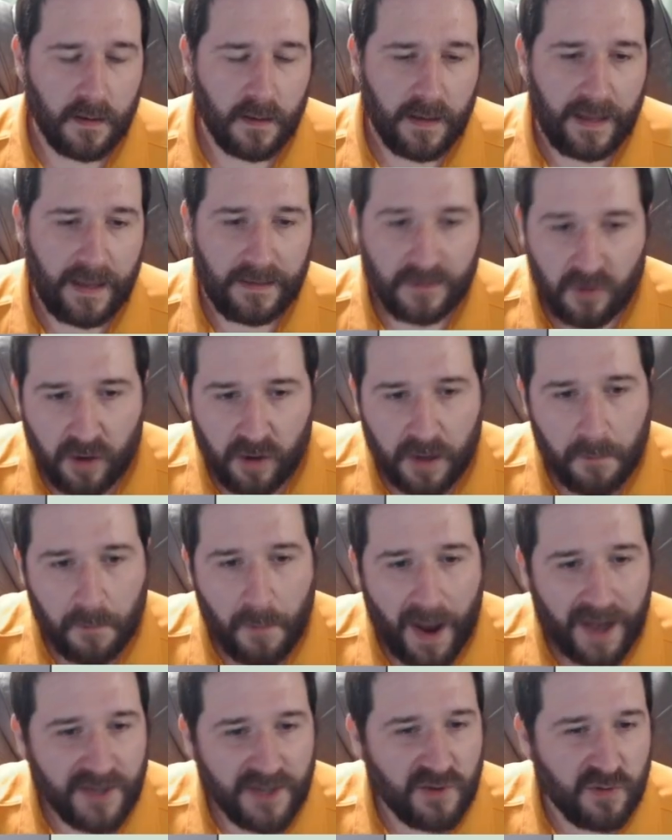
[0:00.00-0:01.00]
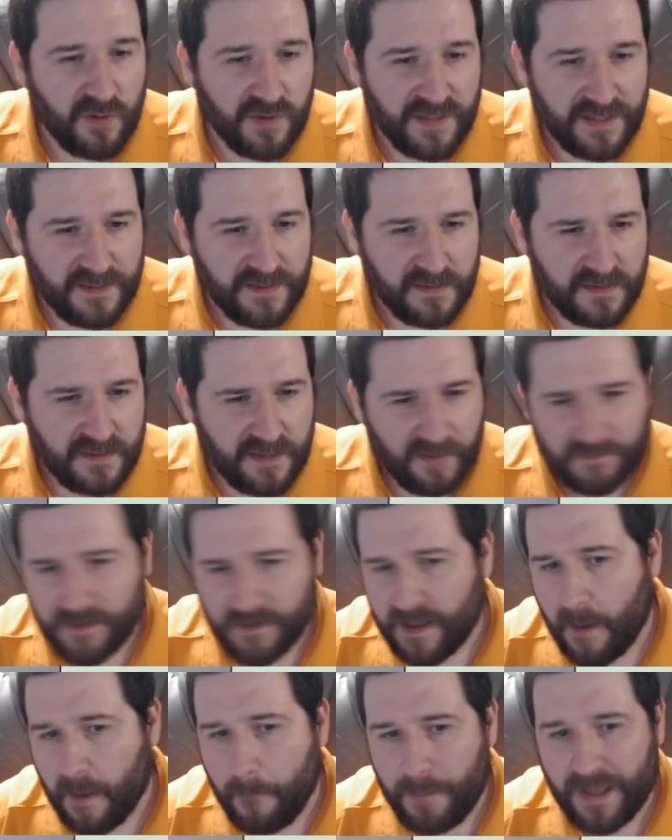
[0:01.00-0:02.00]
Okay, learning modules is
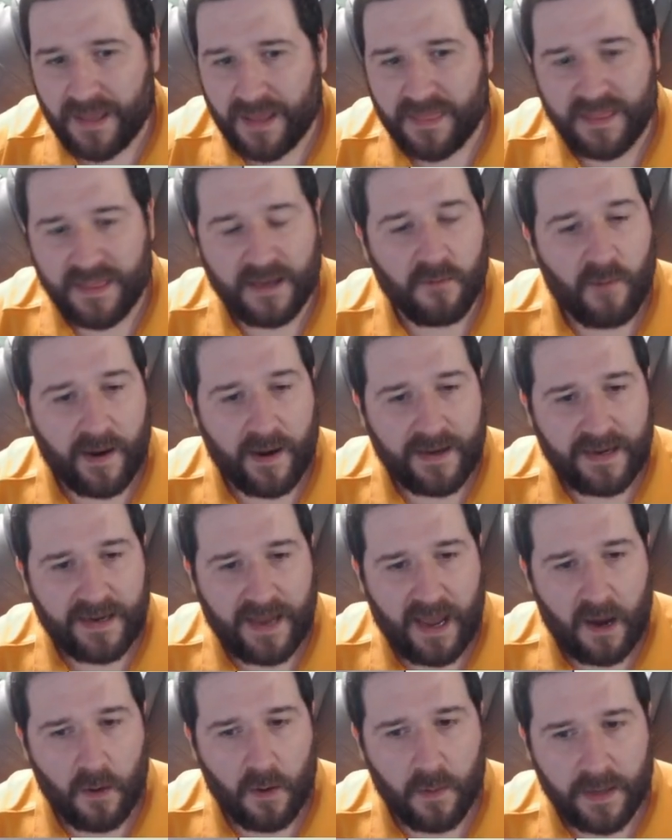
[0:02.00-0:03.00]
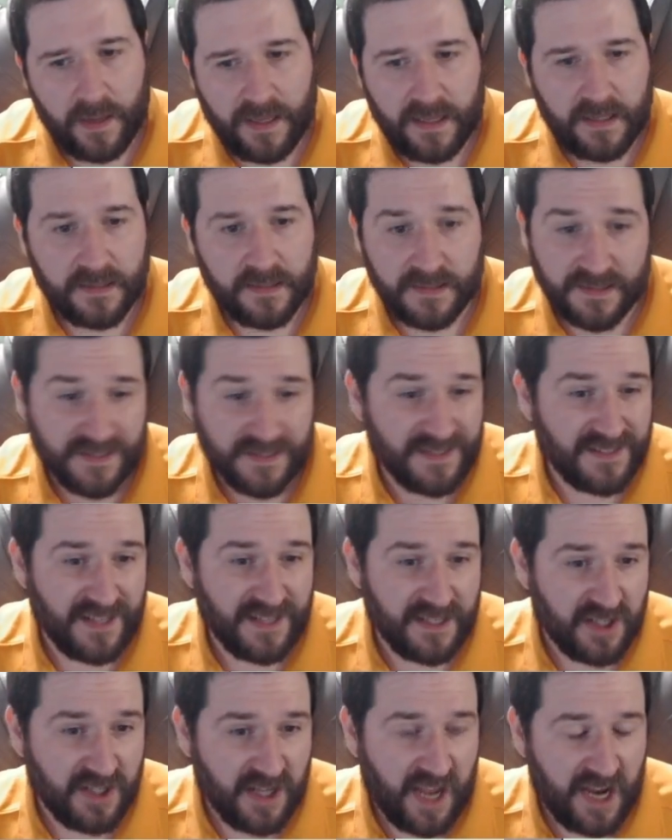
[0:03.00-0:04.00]
definitely a big thing right now in distance
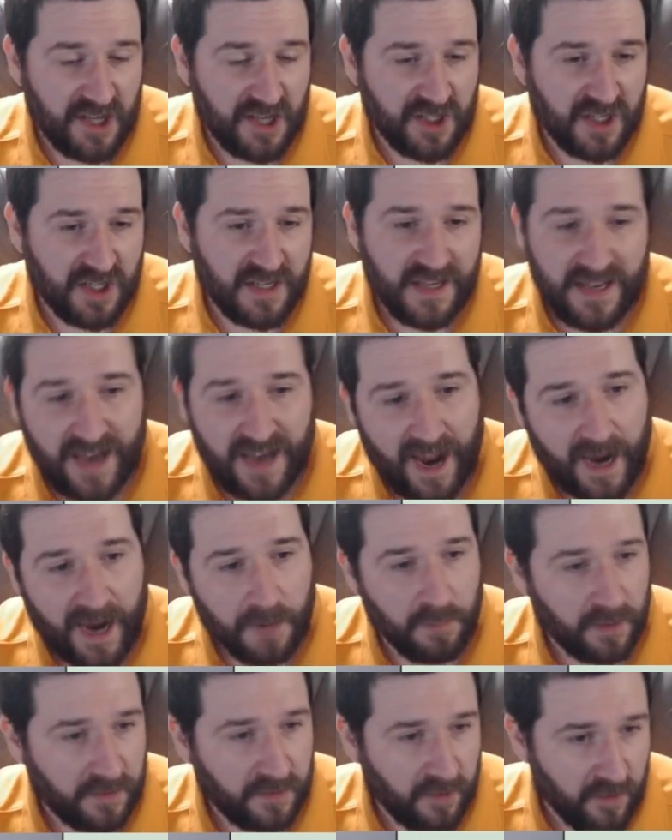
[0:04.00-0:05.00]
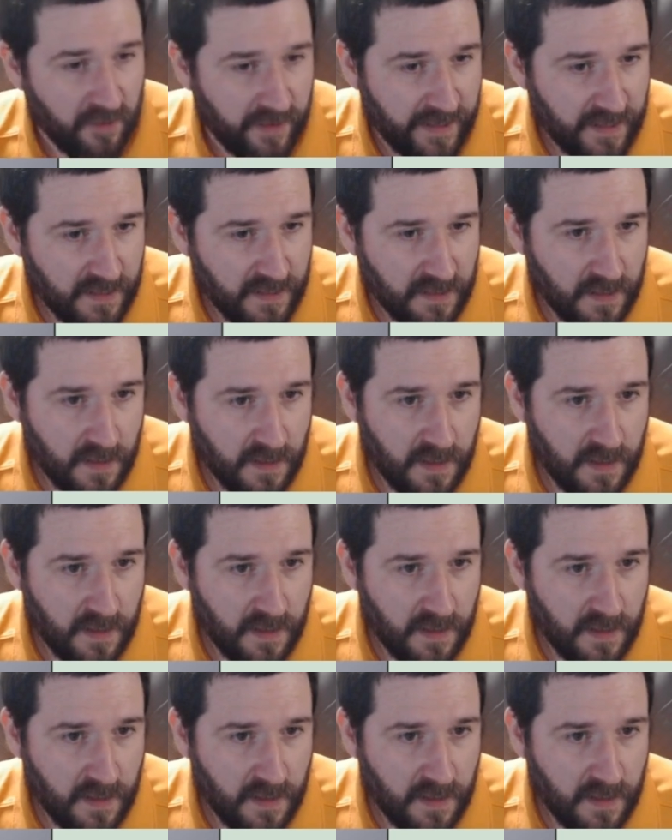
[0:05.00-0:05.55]
education and hybrid learning.